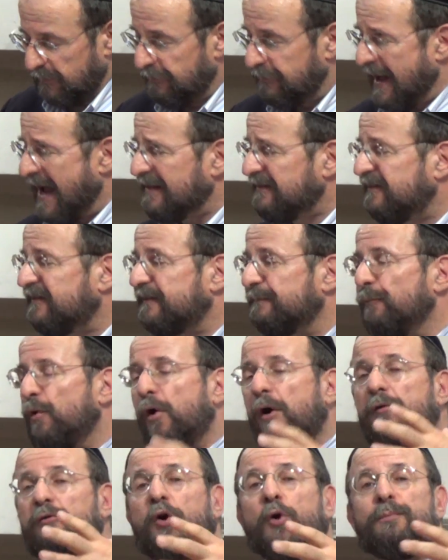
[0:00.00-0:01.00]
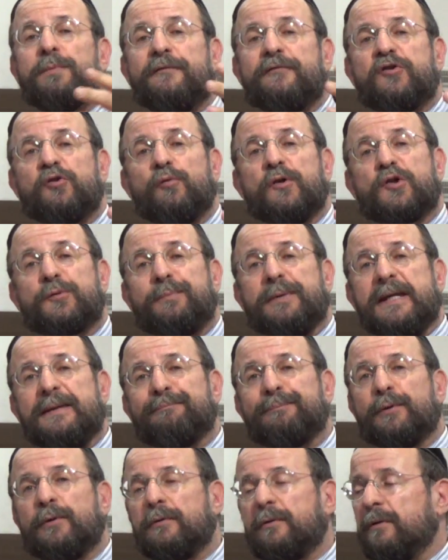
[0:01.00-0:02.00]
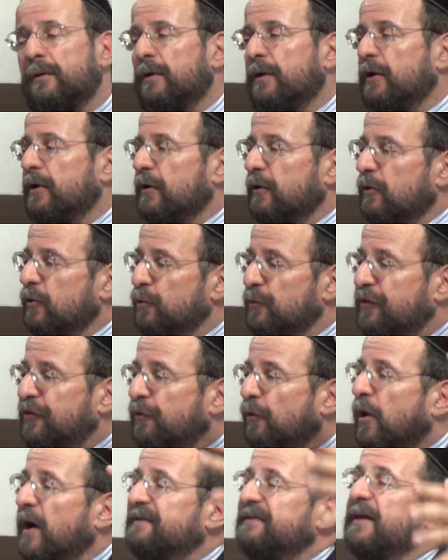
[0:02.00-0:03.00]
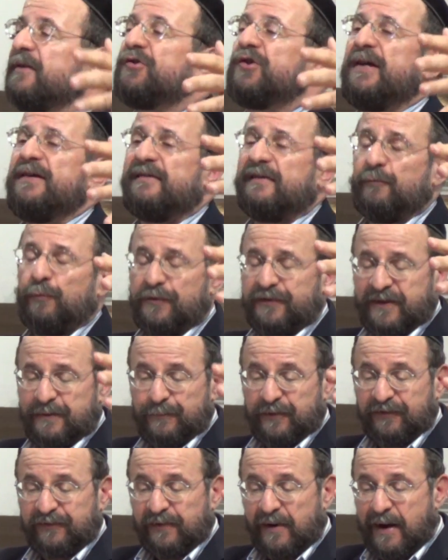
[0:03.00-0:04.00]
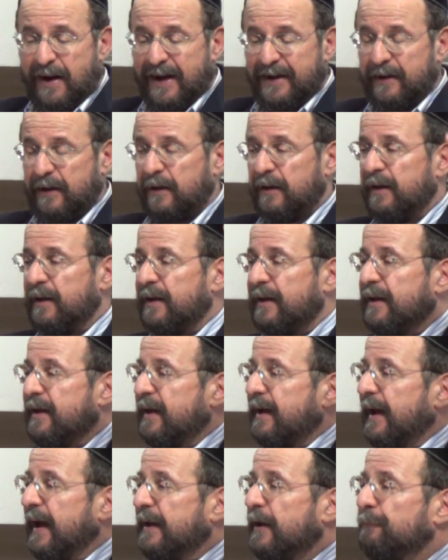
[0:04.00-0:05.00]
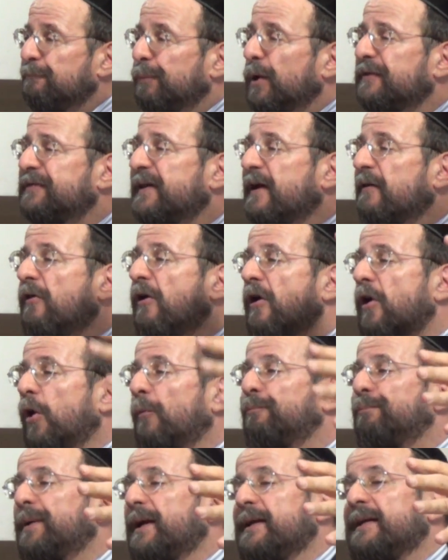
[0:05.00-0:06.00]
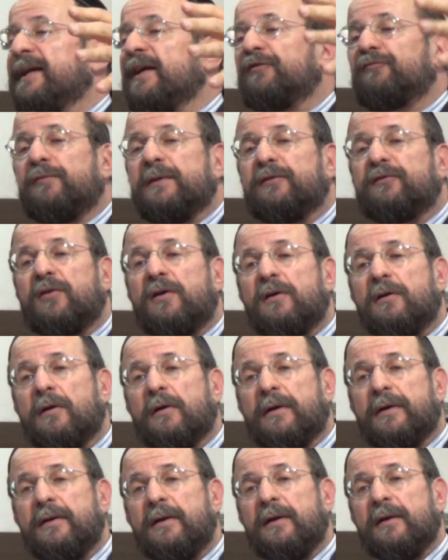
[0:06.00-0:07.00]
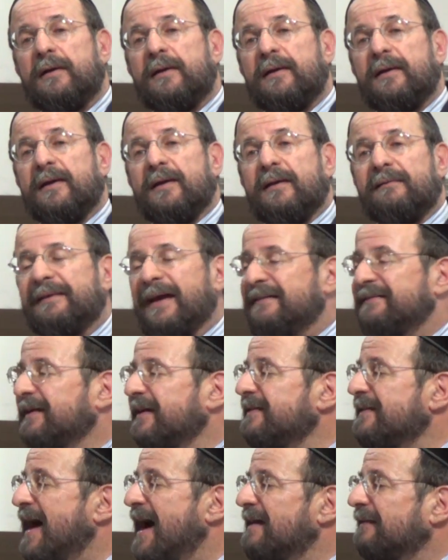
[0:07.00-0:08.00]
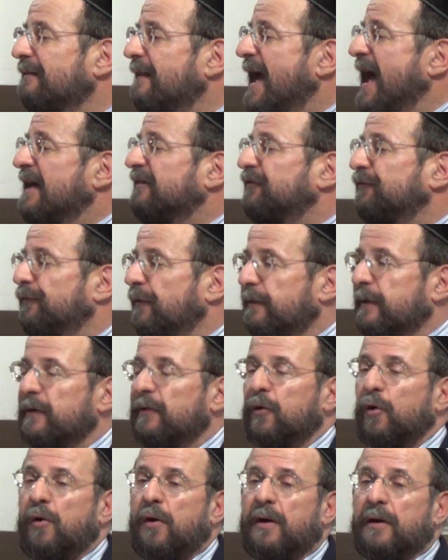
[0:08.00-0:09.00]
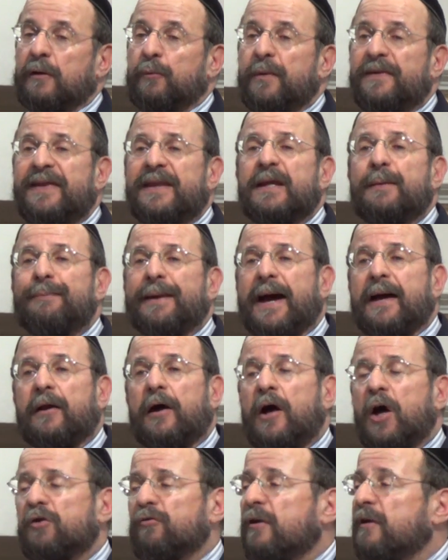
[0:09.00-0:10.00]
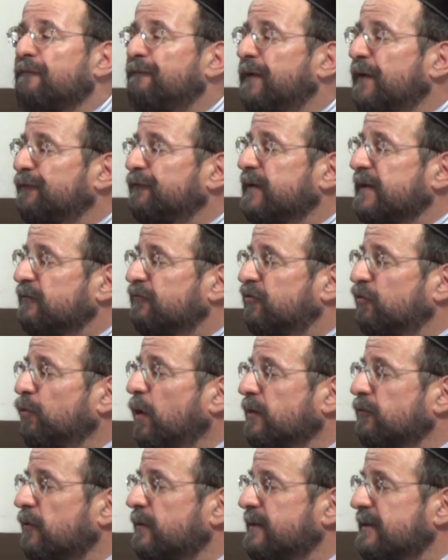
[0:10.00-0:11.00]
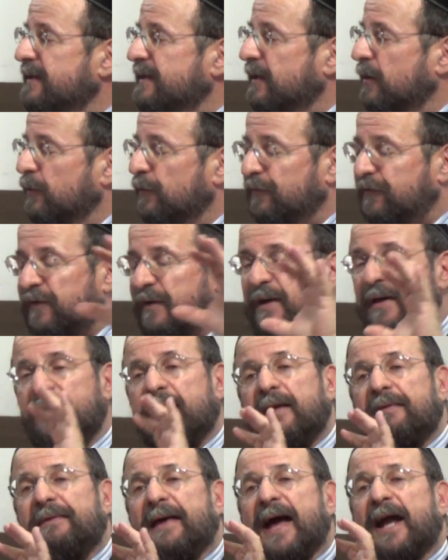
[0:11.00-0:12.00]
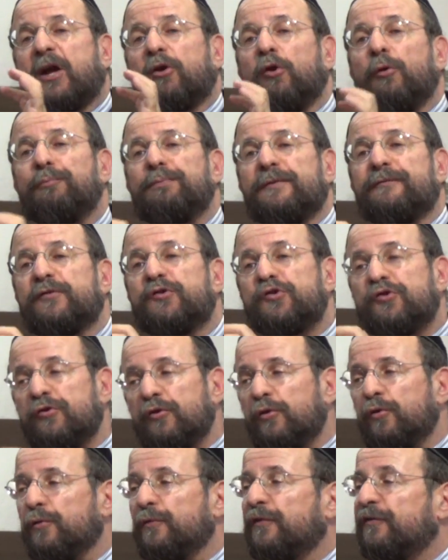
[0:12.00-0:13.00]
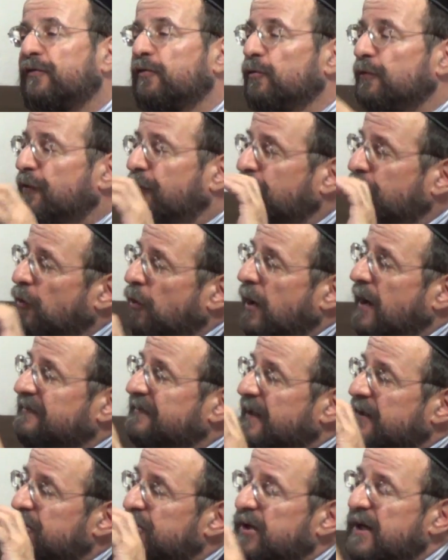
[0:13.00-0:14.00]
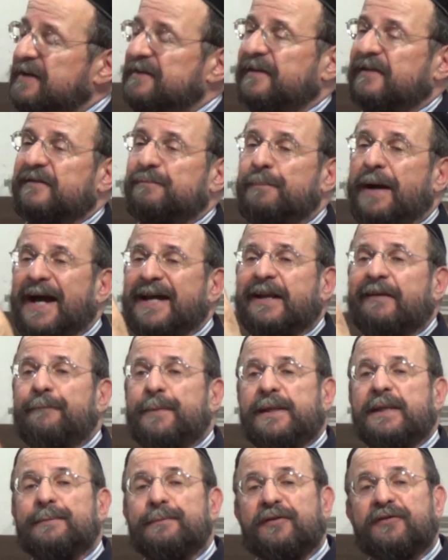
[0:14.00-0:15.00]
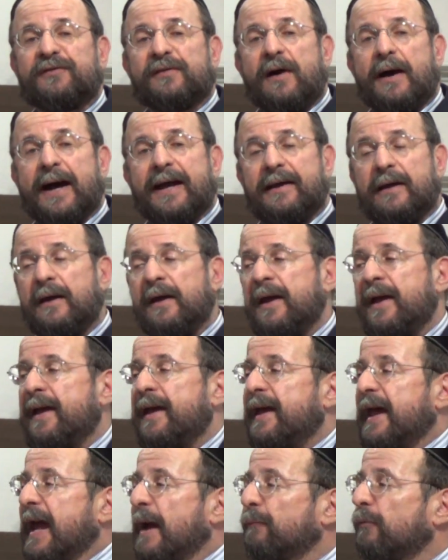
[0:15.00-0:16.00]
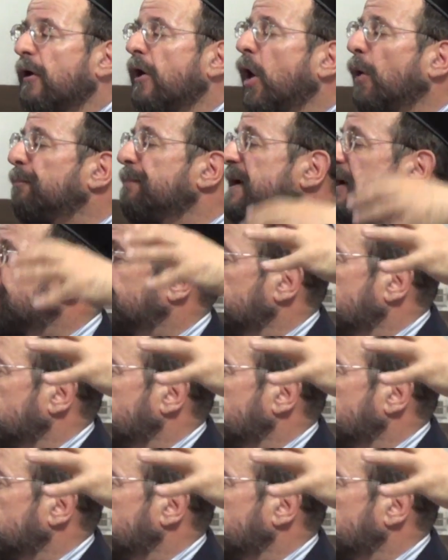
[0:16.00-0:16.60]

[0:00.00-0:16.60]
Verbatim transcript: That small group of Jewish people who thought that Jesus was the Messiah and put their hope in his return, they did not last very long. Within about 150, 200 years, that group of Jews who thought that Jesus might have been the Messiah and were hoping